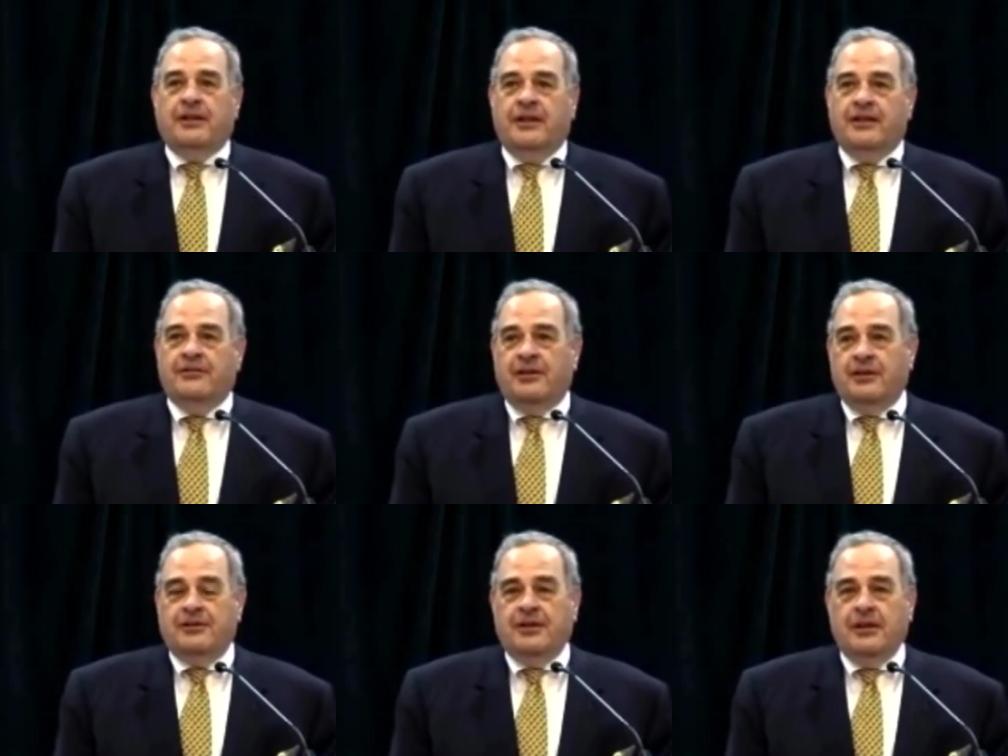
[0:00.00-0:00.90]
NFL
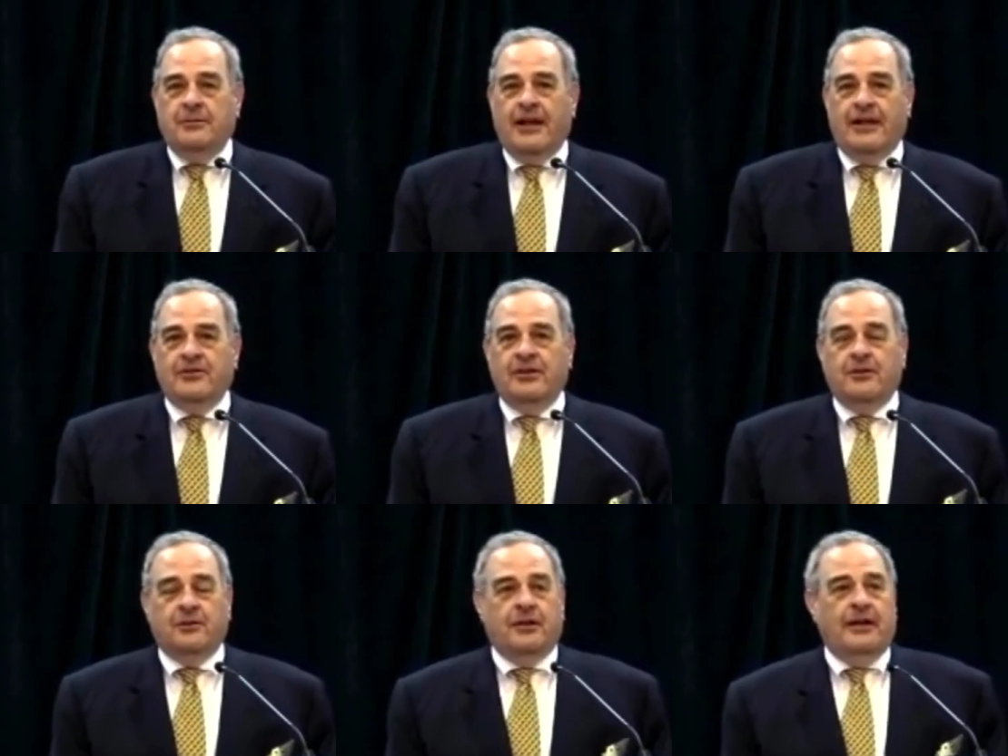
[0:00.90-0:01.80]
team has either
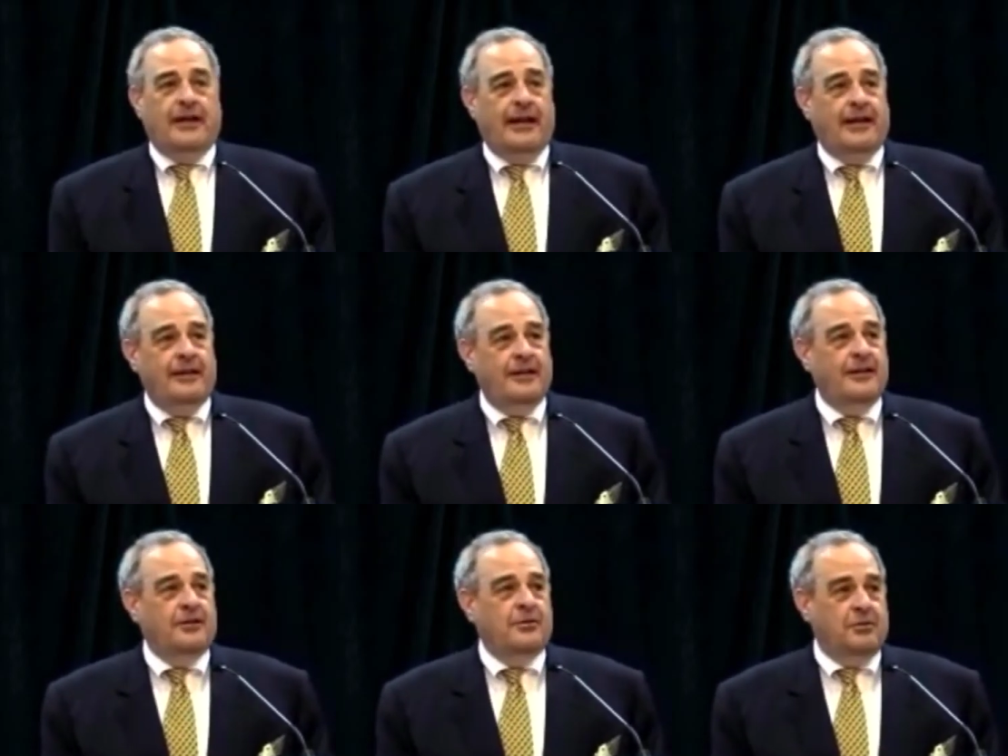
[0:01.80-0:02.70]
a
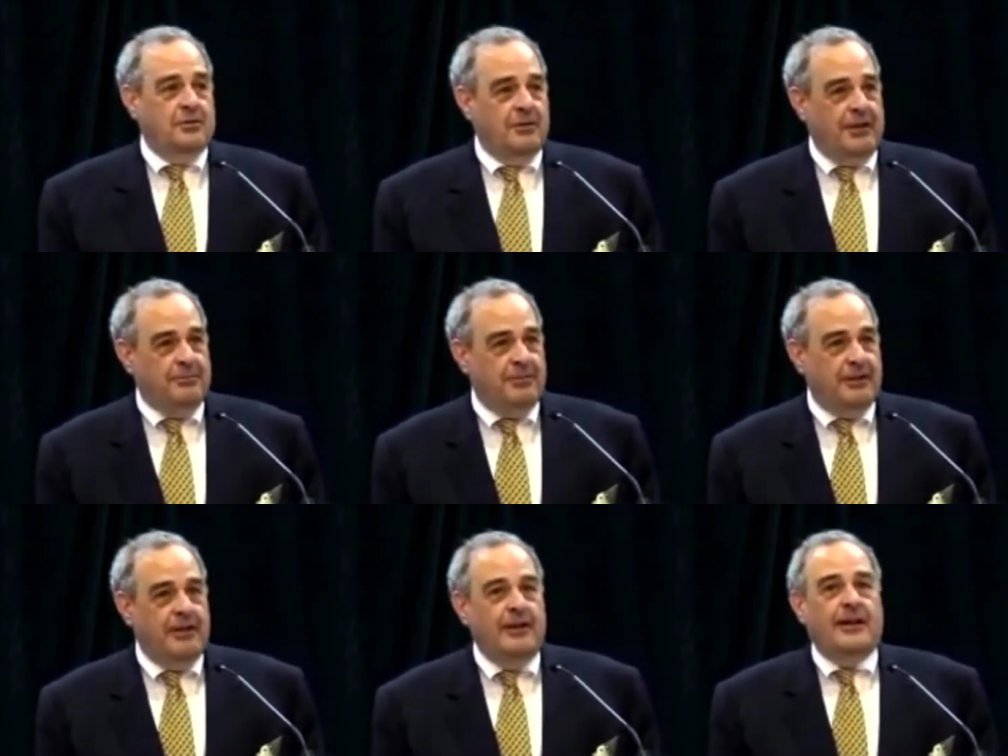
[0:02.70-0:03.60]
handheld or a light bed.
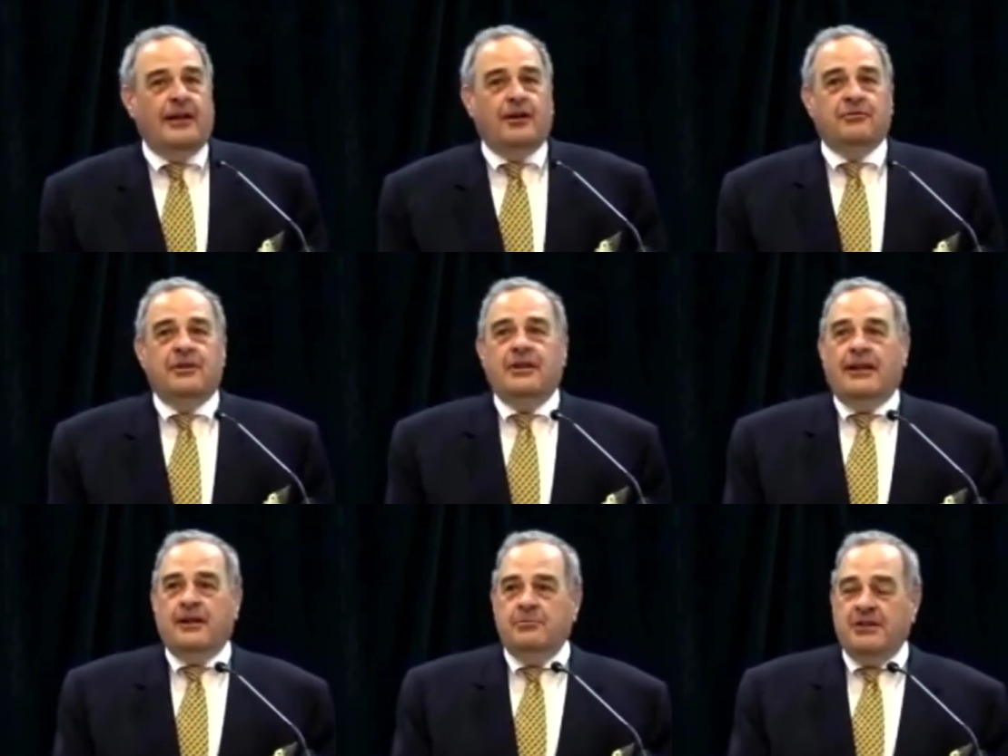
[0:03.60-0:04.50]
Every
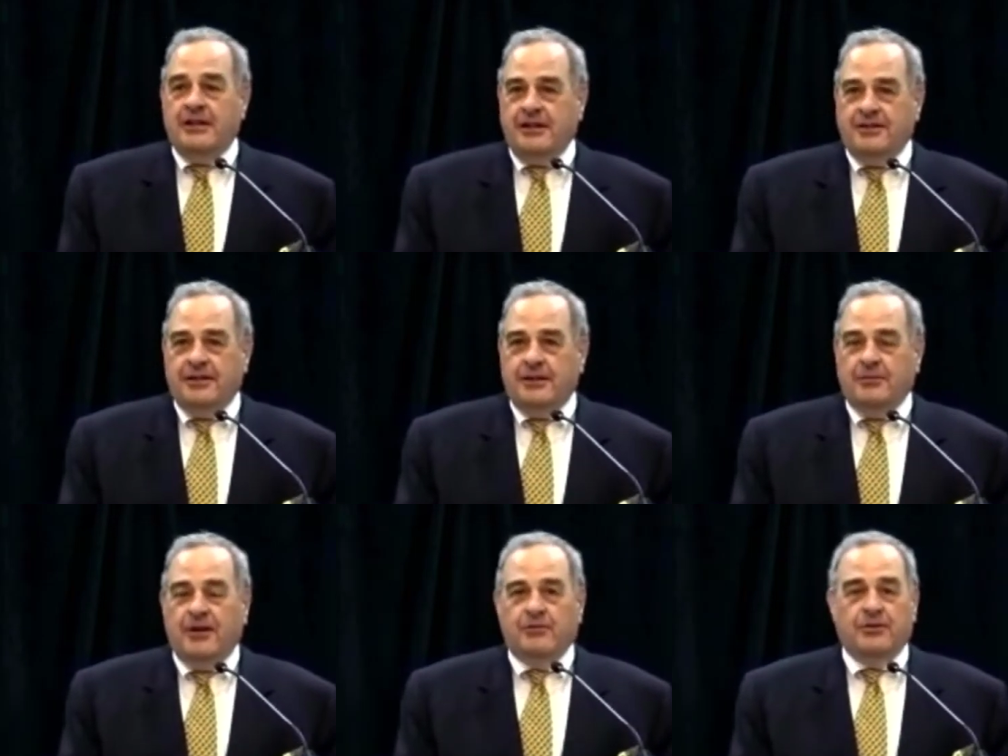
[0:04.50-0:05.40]
NBA team,
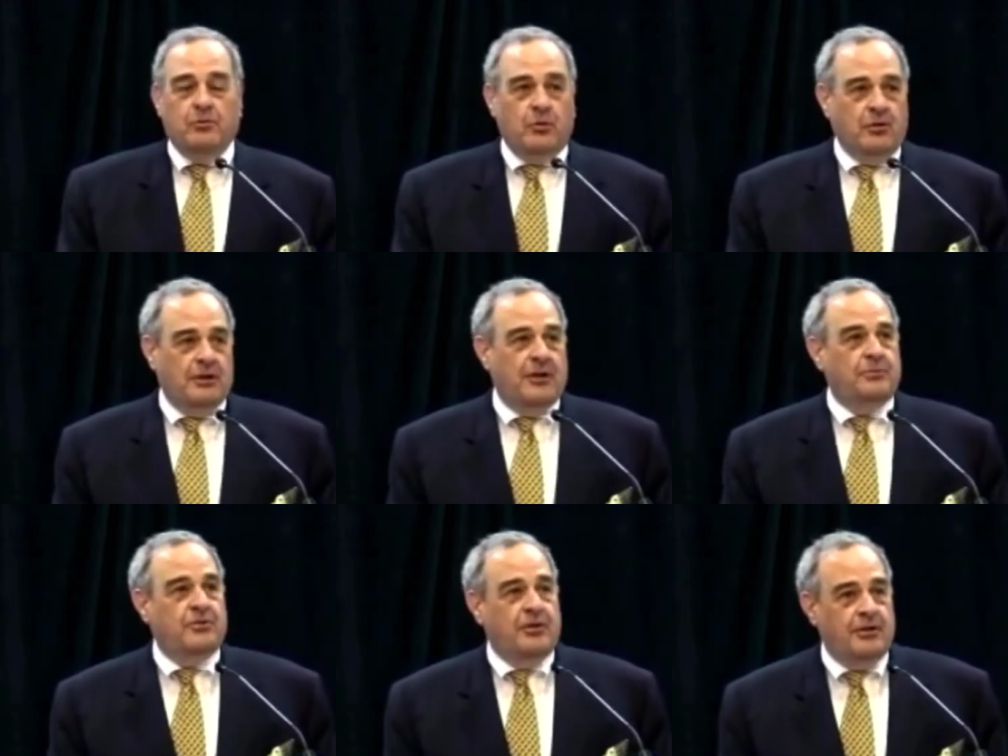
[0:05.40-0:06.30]
every World Cup
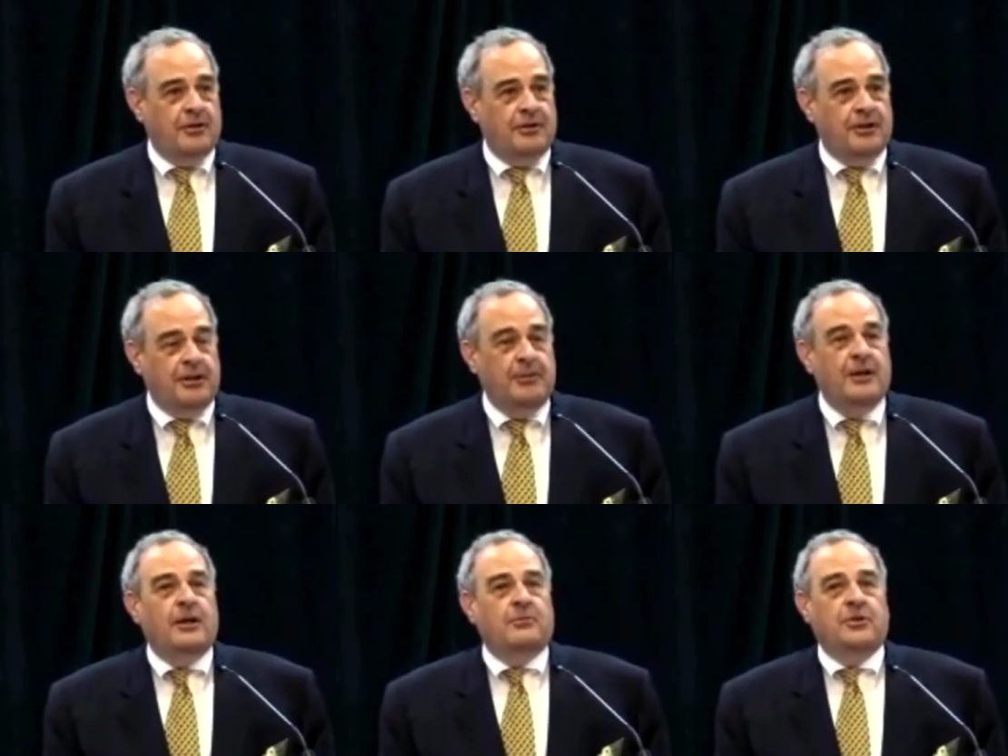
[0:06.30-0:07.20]
soccer team,
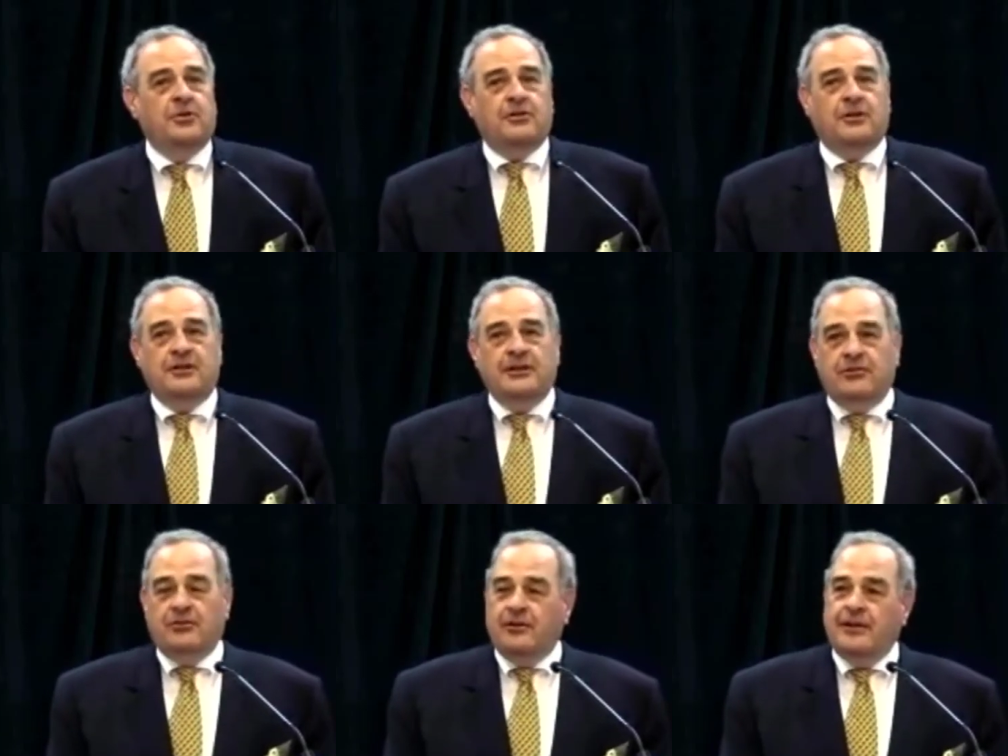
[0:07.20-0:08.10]
most
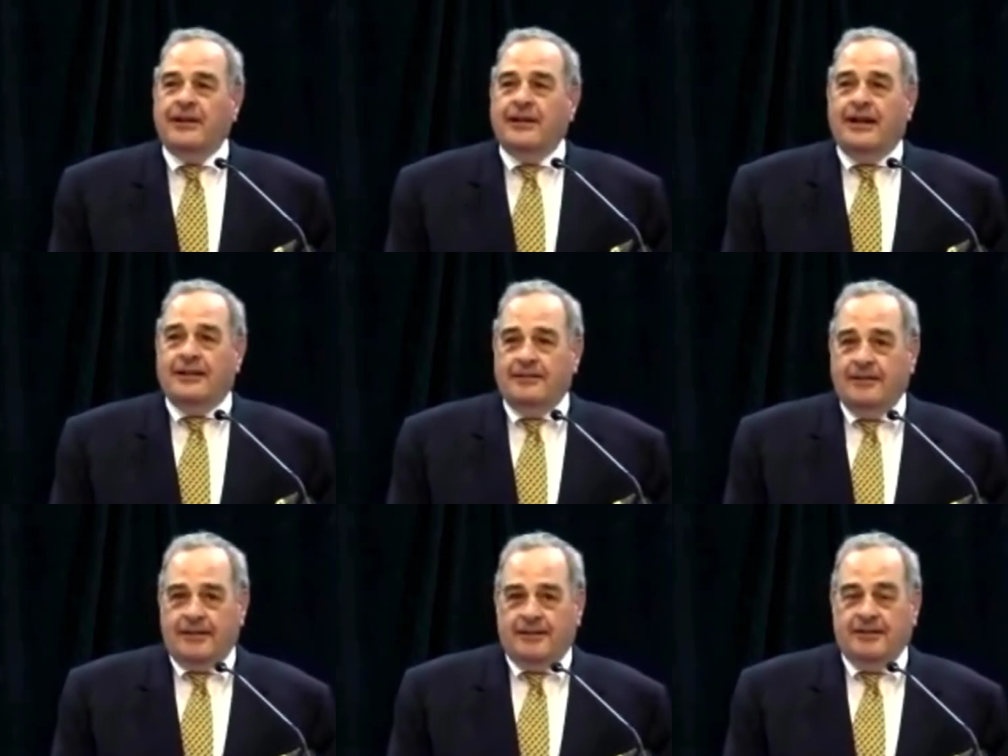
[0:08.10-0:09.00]
collegiate athletic
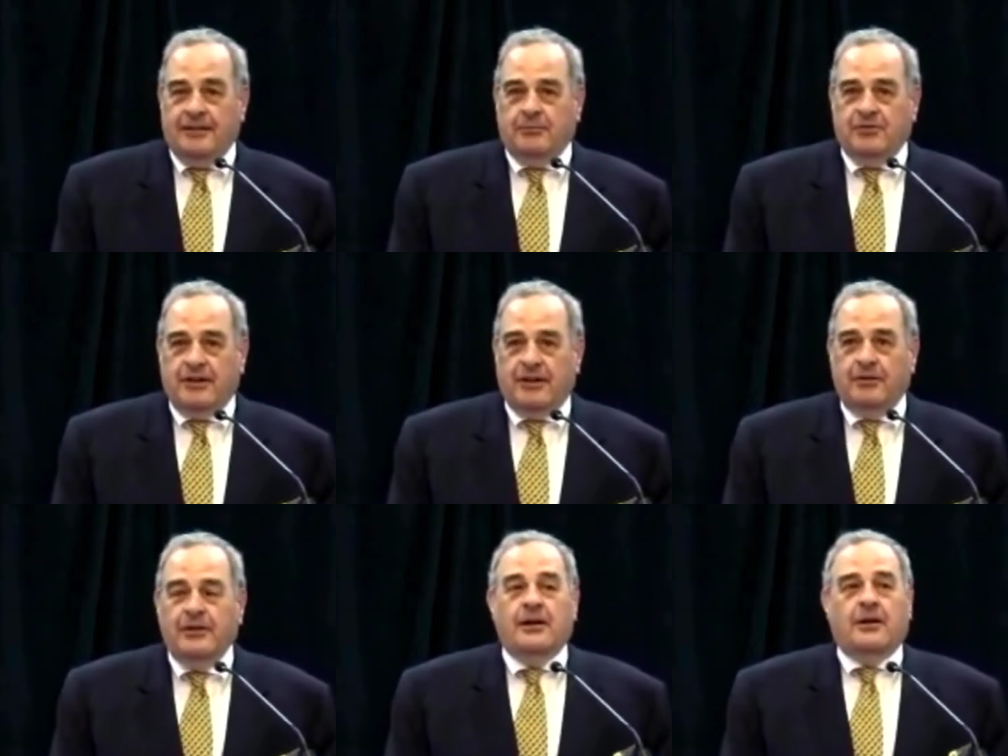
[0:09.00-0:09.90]
teams now
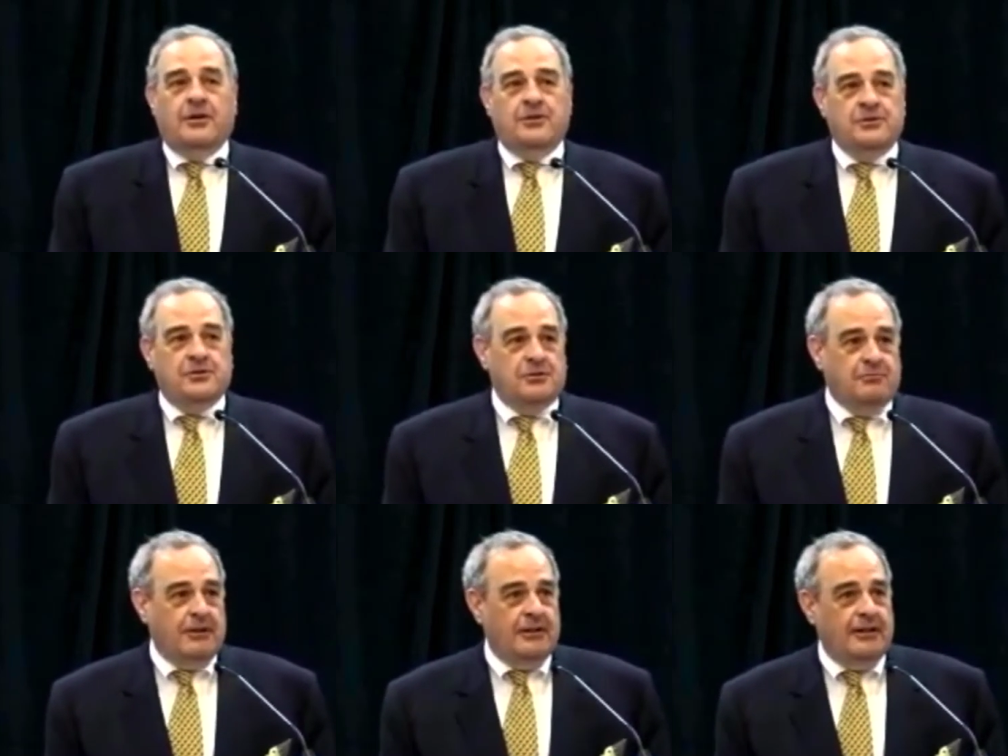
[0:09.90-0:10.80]
are using red
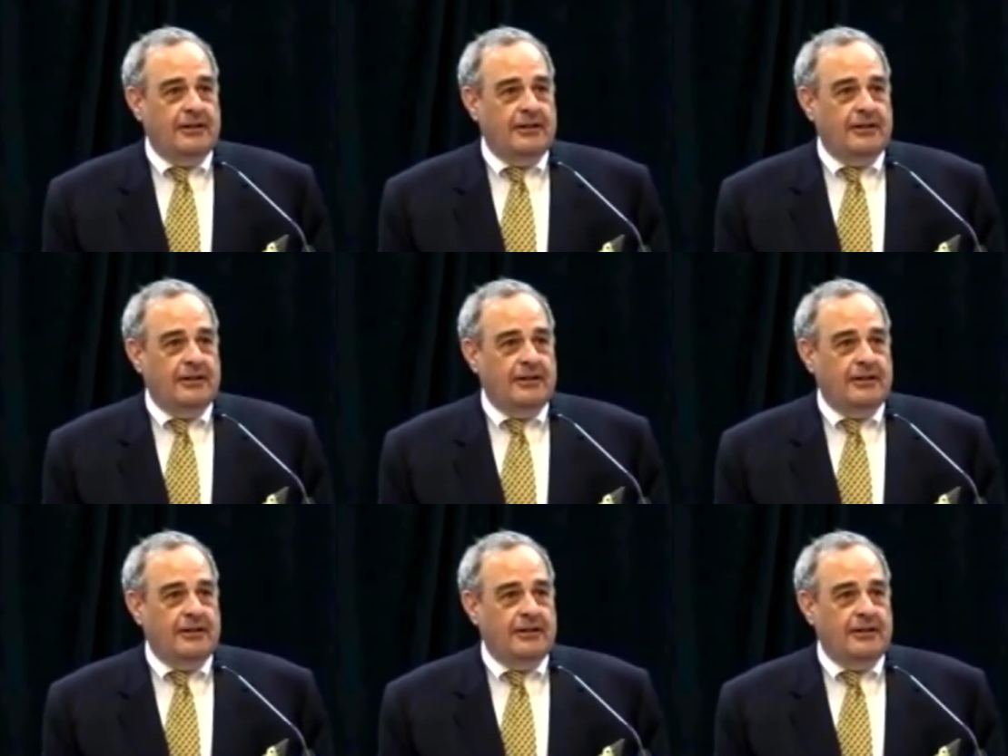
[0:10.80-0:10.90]
light